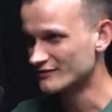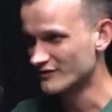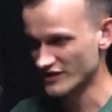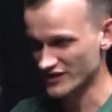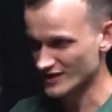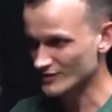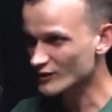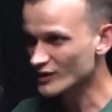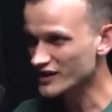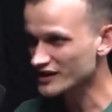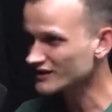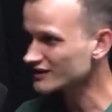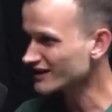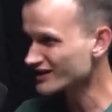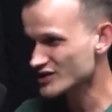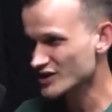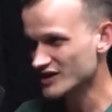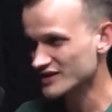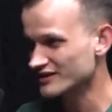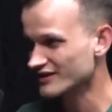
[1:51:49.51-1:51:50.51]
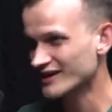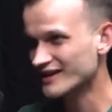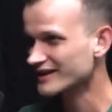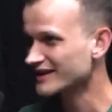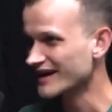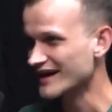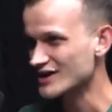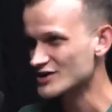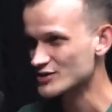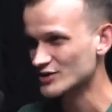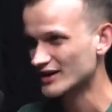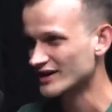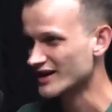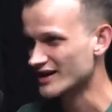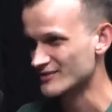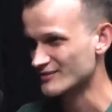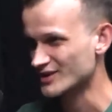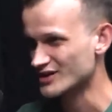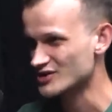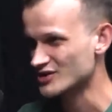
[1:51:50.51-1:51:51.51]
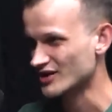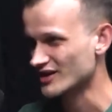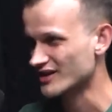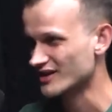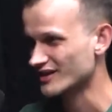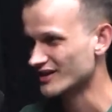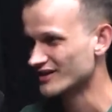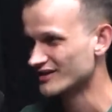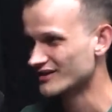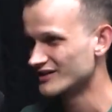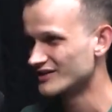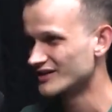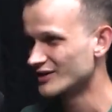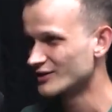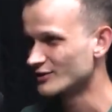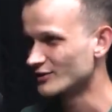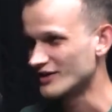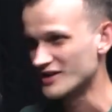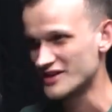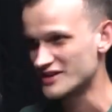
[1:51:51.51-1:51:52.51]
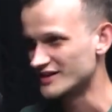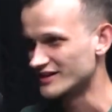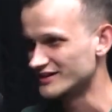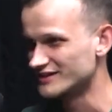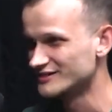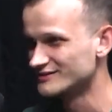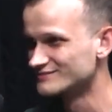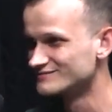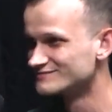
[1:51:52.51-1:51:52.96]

For some reason, they just didn't catch on as much as the dog coins did.